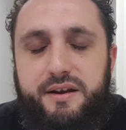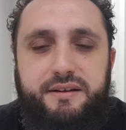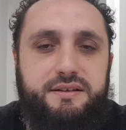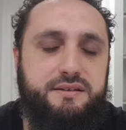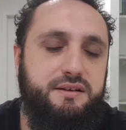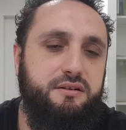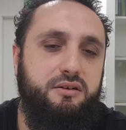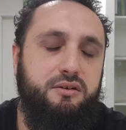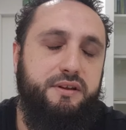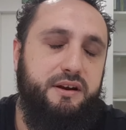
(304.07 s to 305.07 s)
don't need to tell
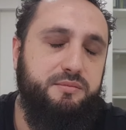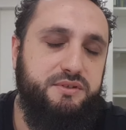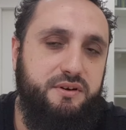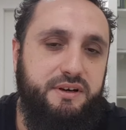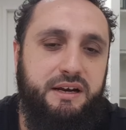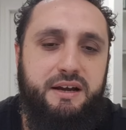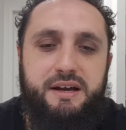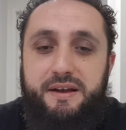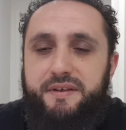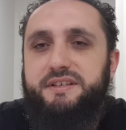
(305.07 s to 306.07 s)
her that I'm sorry.
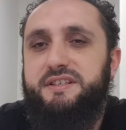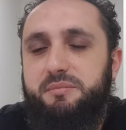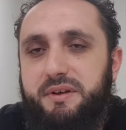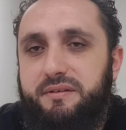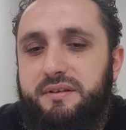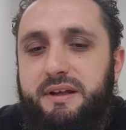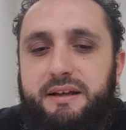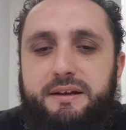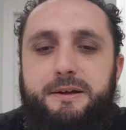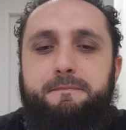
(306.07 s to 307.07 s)
This is a myth.
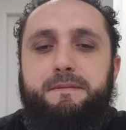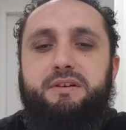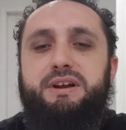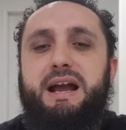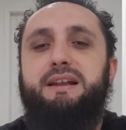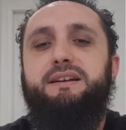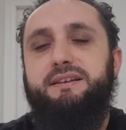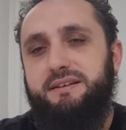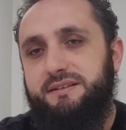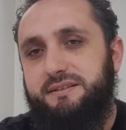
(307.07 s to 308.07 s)
The
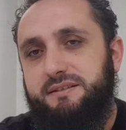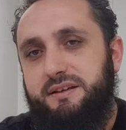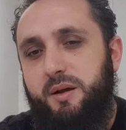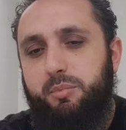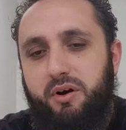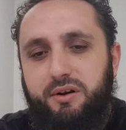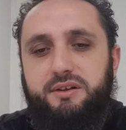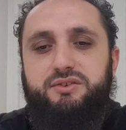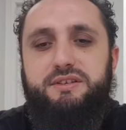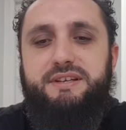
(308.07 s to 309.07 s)
reality is
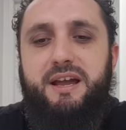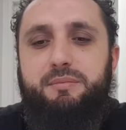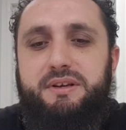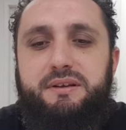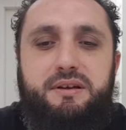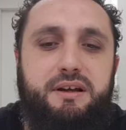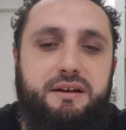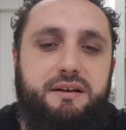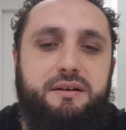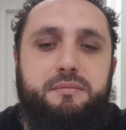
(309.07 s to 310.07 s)
apologies can be
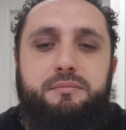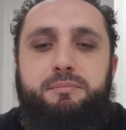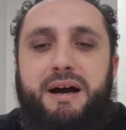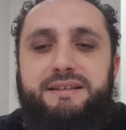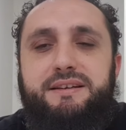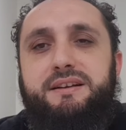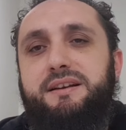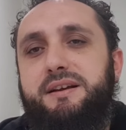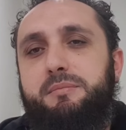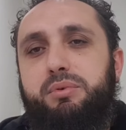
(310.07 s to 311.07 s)

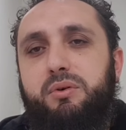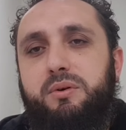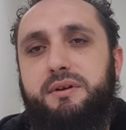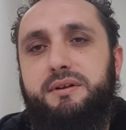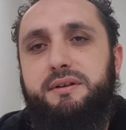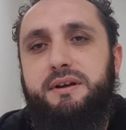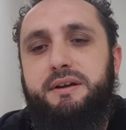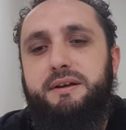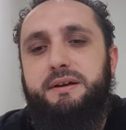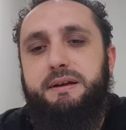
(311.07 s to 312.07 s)
particularly important
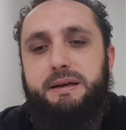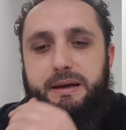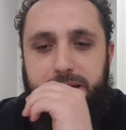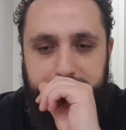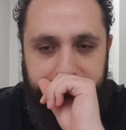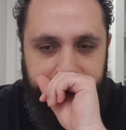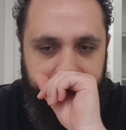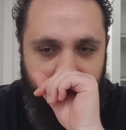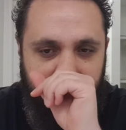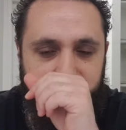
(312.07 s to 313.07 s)

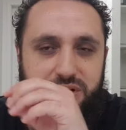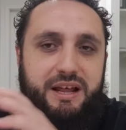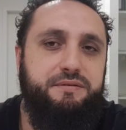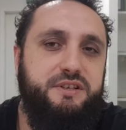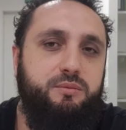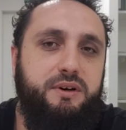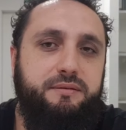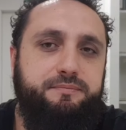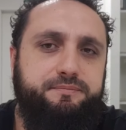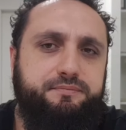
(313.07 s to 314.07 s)
when you love someone.